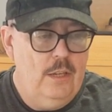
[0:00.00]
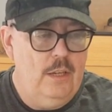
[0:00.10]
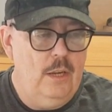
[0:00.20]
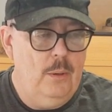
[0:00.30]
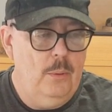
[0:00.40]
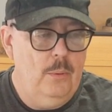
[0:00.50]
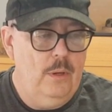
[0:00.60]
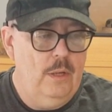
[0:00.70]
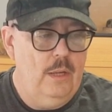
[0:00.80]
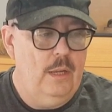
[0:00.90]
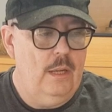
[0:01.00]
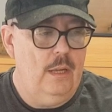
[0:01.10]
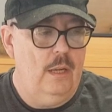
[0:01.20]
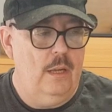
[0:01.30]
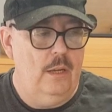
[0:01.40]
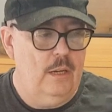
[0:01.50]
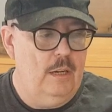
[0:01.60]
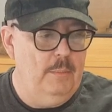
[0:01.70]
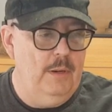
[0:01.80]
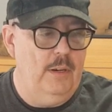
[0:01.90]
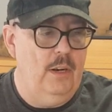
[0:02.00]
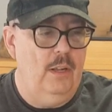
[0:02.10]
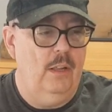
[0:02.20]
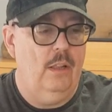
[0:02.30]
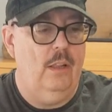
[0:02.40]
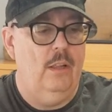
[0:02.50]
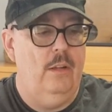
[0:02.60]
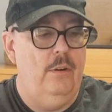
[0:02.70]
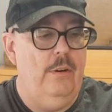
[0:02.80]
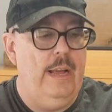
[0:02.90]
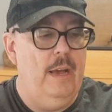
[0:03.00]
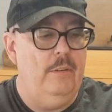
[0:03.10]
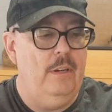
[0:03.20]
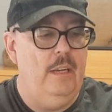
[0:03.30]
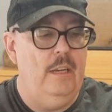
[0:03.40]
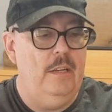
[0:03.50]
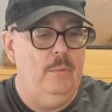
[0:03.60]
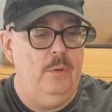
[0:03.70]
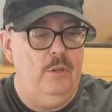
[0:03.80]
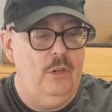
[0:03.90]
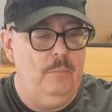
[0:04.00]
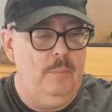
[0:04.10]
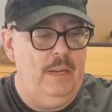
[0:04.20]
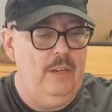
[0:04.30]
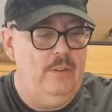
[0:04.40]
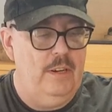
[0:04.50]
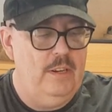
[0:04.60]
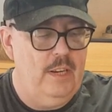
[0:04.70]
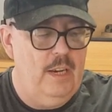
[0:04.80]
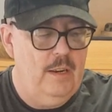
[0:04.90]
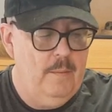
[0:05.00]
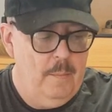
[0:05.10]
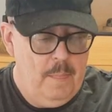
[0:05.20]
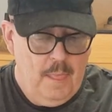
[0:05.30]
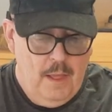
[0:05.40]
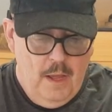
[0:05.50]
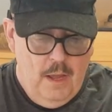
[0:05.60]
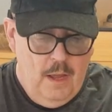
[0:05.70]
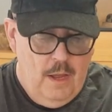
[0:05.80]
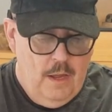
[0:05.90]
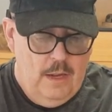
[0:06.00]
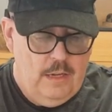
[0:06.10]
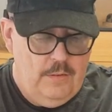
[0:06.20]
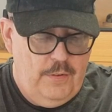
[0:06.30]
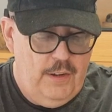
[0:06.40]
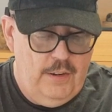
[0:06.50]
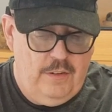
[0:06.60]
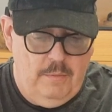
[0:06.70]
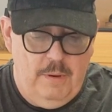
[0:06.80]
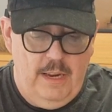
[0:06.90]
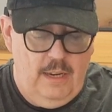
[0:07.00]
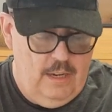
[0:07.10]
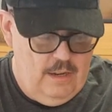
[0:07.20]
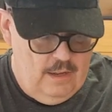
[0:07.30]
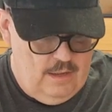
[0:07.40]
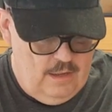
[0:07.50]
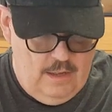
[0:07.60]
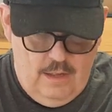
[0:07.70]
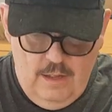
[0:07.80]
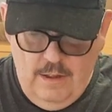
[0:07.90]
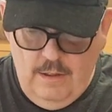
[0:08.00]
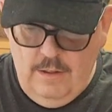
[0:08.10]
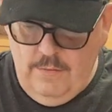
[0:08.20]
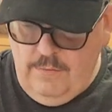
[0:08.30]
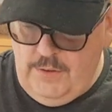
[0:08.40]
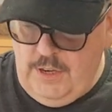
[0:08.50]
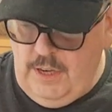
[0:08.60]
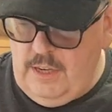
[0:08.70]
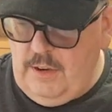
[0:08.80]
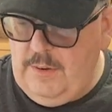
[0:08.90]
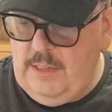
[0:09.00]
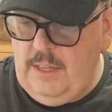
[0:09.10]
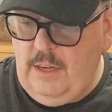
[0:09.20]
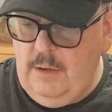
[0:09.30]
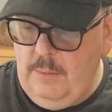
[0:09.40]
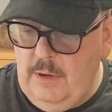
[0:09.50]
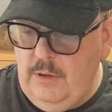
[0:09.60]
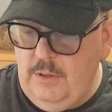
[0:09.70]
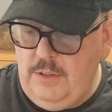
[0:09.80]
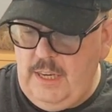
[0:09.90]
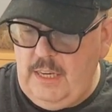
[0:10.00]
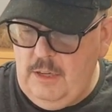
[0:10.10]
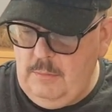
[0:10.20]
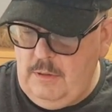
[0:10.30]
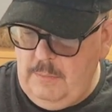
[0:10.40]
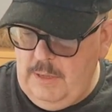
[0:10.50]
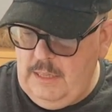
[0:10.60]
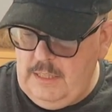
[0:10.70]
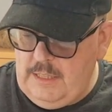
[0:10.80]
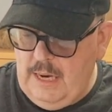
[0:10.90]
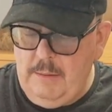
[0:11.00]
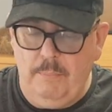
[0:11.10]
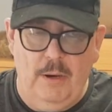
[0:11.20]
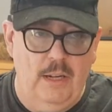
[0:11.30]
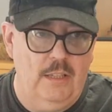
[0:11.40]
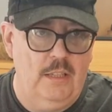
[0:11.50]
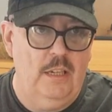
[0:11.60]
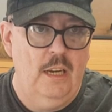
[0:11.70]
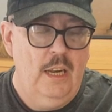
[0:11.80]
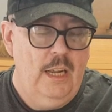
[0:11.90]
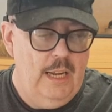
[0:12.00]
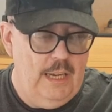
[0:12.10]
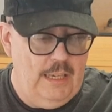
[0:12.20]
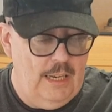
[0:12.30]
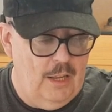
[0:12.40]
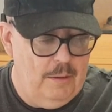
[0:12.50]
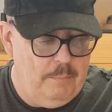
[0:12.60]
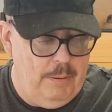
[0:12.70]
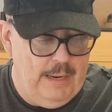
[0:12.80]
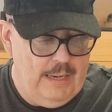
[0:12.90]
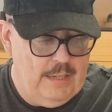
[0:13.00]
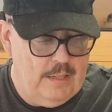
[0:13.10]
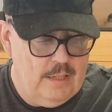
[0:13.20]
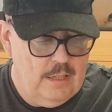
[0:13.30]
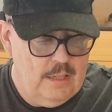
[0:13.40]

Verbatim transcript: to do communal rehousings, which should be interesting. It's the first for me. I've, since I had the communal setup, they've been in the same pots, eating like pigs.